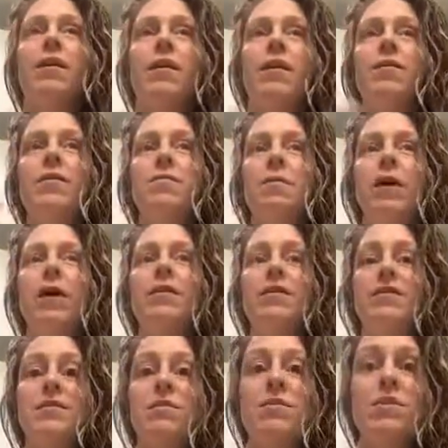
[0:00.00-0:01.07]
in their mind,
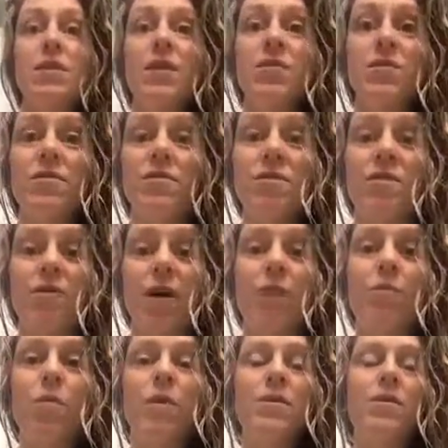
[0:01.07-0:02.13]
and sometimes I do this too, I
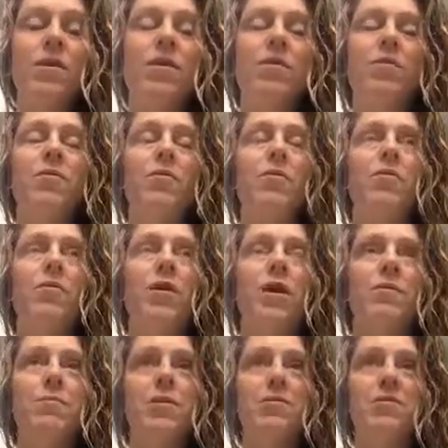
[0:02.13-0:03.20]
want what
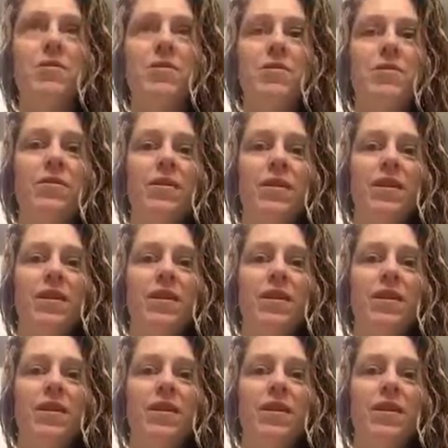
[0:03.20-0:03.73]
I'm used to.